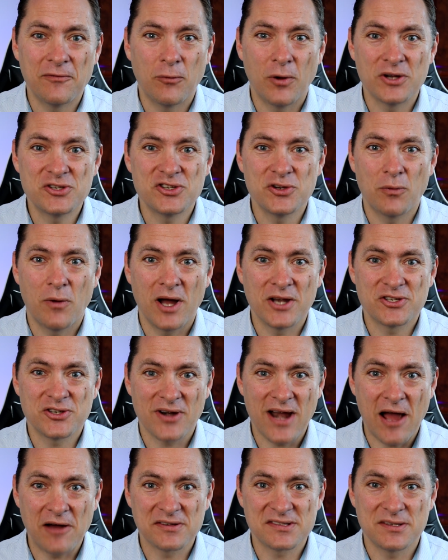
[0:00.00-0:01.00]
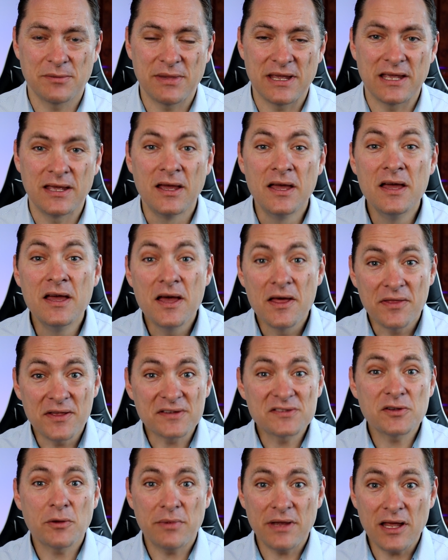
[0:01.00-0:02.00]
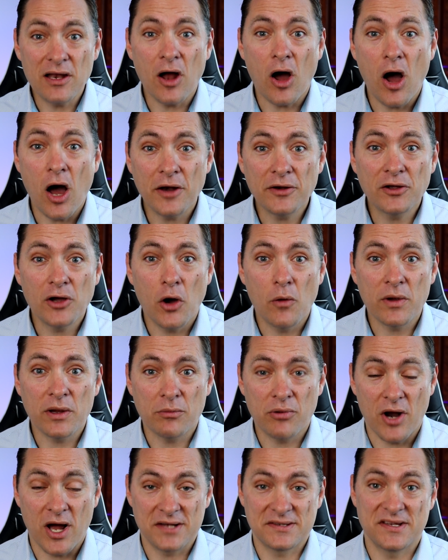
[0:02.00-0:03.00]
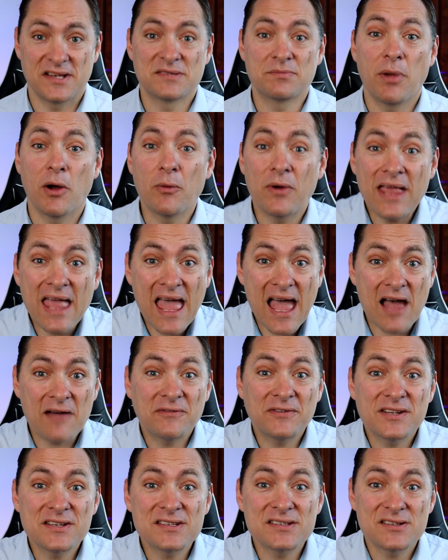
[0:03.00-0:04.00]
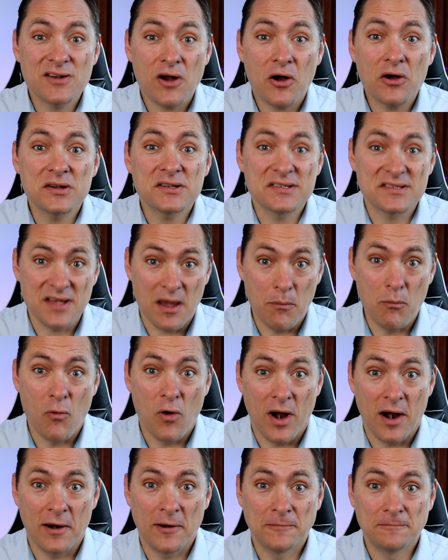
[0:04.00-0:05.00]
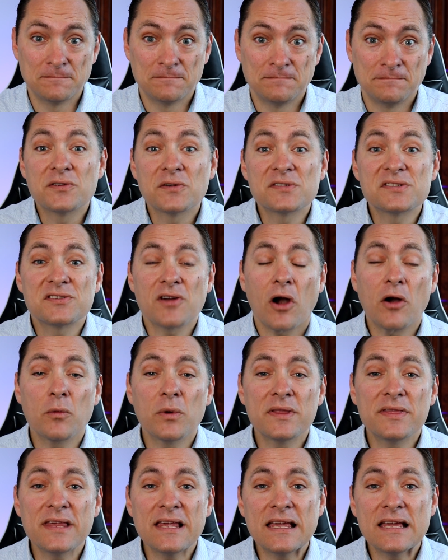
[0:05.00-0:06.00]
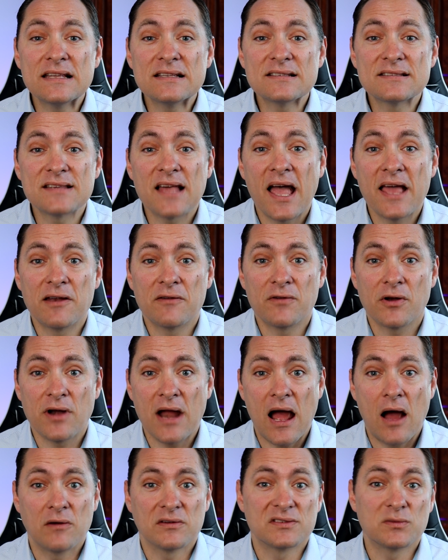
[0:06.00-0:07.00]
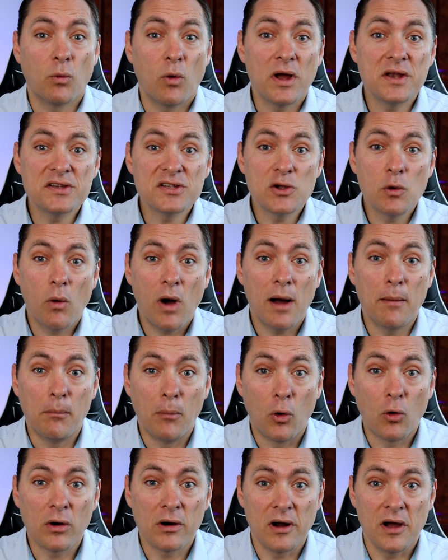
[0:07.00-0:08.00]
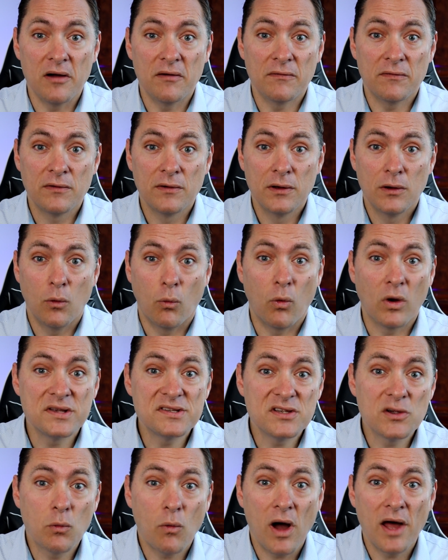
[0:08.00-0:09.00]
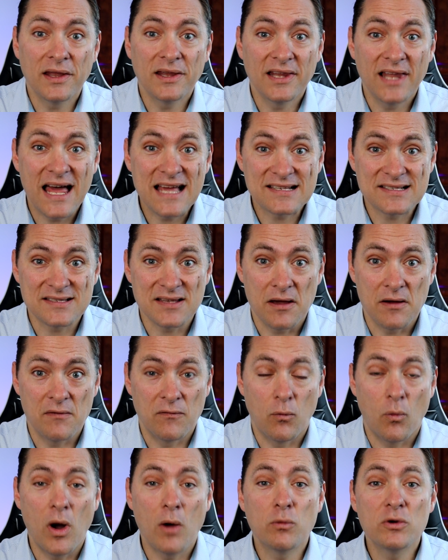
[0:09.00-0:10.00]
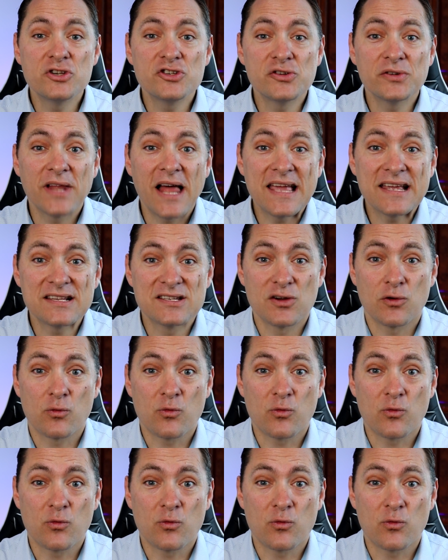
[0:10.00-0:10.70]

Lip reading: of what you want your house to be. This will be an ongoing process, but we have to start somewhere. So start with the inside of your house. What do you want more of? What do you want less of? What would you like to